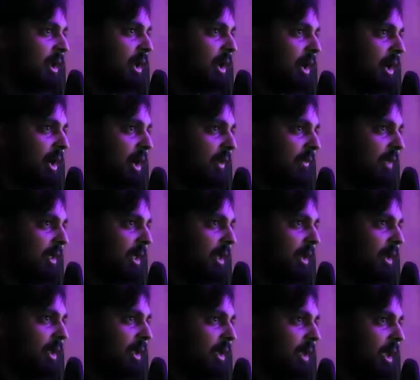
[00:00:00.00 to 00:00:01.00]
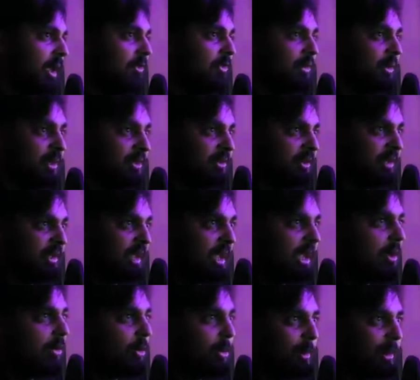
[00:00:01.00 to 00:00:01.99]
Uh, and then, as you can see, the
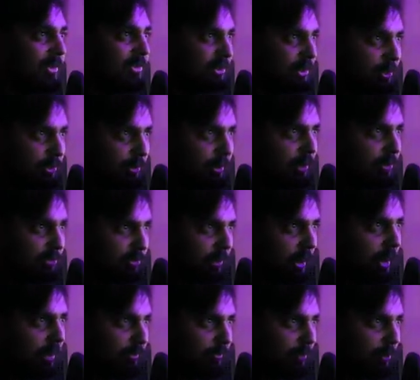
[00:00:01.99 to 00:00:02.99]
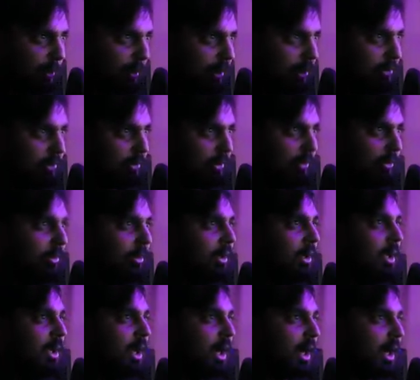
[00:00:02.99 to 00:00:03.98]
increments increase, right, for what you do.
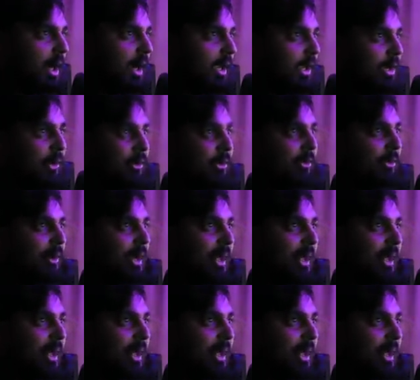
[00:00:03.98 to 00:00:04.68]
Uh, here you'll